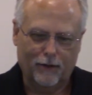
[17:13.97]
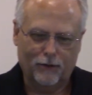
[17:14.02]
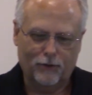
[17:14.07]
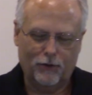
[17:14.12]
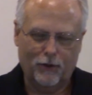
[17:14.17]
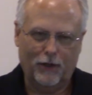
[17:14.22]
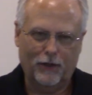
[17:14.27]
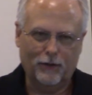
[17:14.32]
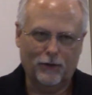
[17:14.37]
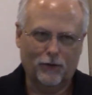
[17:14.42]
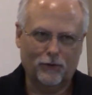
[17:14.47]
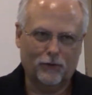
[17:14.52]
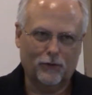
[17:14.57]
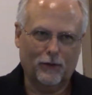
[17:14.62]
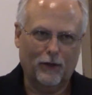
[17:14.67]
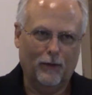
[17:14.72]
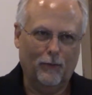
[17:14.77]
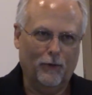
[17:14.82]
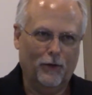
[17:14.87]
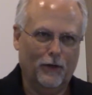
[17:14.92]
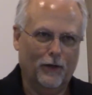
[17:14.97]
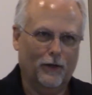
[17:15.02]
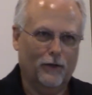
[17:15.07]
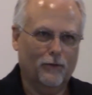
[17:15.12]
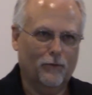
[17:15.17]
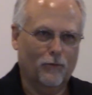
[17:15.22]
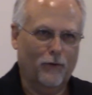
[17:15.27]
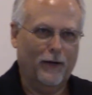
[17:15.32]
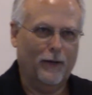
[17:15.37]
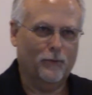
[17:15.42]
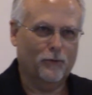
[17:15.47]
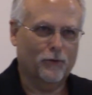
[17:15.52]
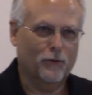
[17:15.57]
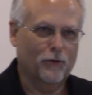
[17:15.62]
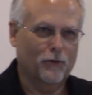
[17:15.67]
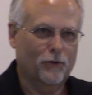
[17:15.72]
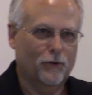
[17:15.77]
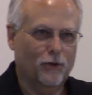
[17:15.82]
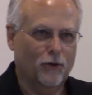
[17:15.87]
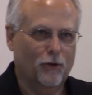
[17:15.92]
Jesus coming to rapture
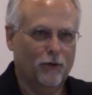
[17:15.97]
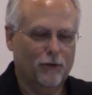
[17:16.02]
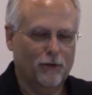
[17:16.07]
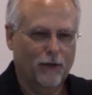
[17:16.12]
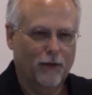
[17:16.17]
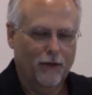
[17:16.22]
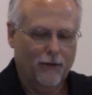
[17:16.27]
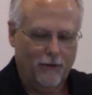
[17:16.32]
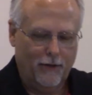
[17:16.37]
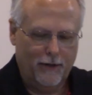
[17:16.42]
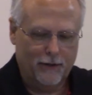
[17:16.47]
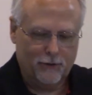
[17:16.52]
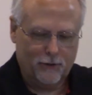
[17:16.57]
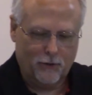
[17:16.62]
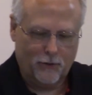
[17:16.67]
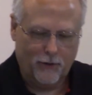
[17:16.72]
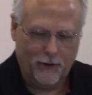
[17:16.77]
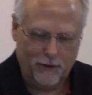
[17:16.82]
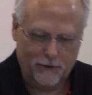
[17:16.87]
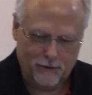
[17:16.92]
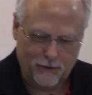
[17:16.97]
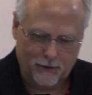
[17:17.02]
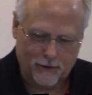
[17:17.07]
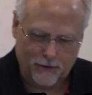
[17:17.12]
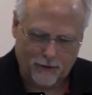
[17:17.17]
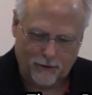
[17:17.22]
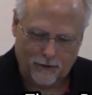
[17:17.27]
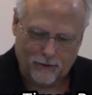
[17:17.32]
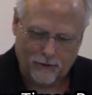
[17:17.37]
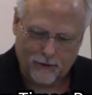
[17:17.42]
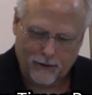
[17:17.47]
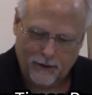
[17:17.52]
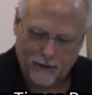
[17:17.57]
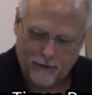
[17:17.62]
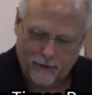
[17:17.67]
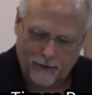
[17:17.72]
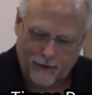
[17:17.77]
the church, that's crazy talk.